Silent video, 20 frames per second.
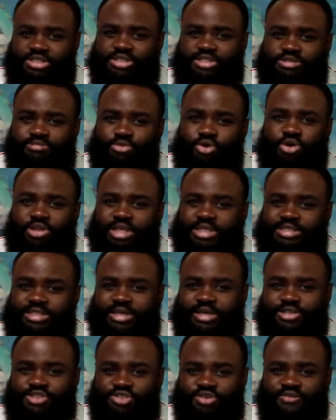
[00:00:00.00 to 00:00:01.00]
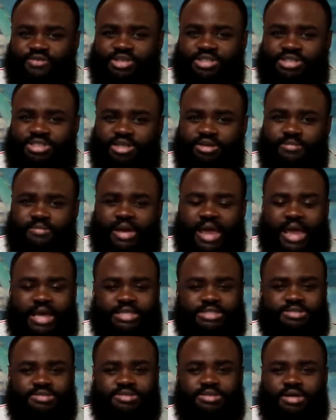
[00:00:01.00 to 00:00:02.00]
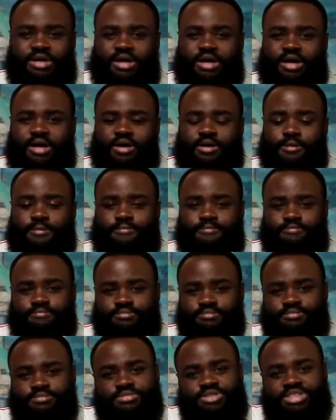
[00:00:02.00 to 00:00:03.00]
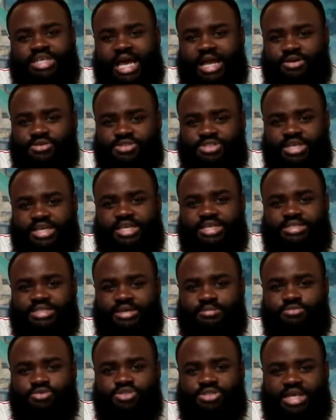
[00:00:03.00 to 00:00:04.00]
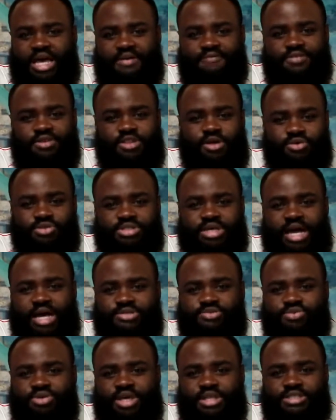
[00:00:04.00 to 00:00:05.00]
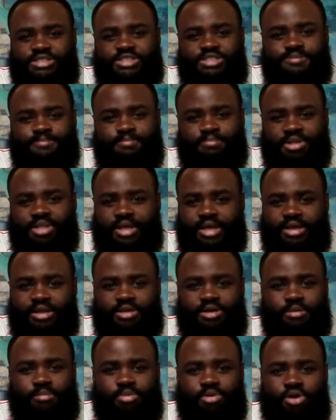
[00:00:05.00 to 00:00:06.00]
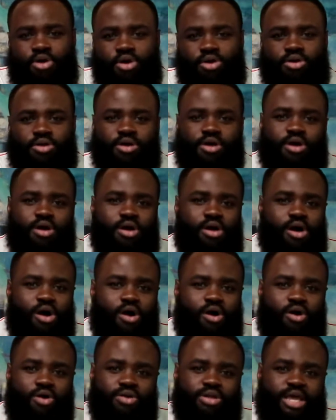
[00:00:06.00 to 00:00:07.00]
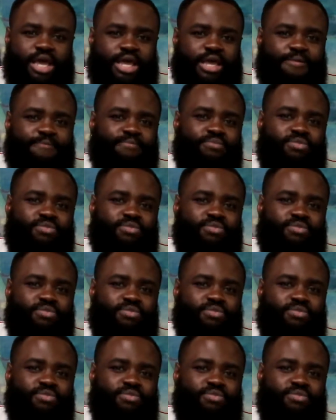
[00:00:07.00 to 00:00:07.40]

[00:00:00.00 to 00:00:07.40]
It's more or less the issue of the center backs. Socrates and Mustafi, those guys were getting split apart all day.